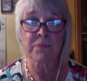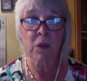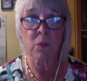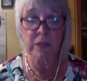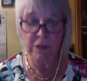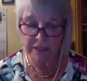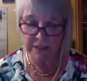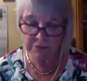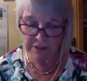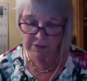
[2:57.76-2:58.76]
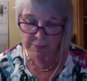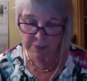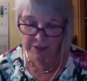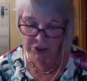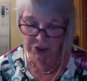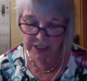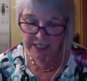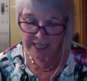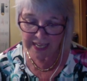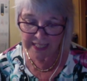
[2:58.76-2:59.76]
We're looking very much
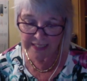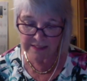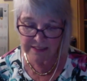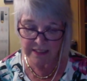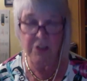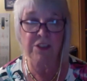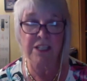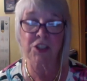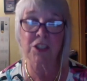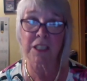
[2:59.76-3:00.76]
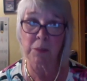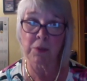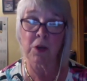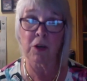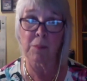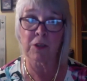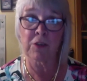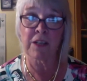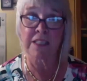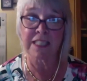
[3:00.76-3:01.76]
at credentialing and program
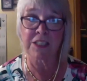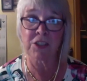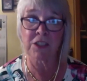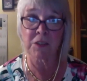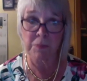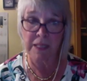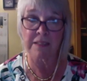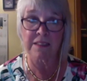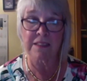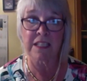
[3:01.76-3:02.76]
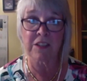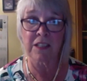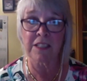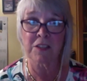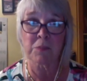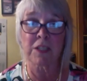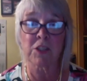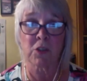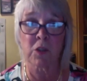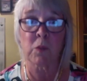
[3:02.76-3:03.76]
accreditation, as I said earlier, to make
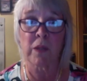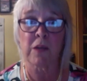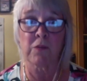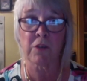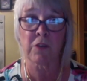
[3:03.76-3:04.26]
sure that they're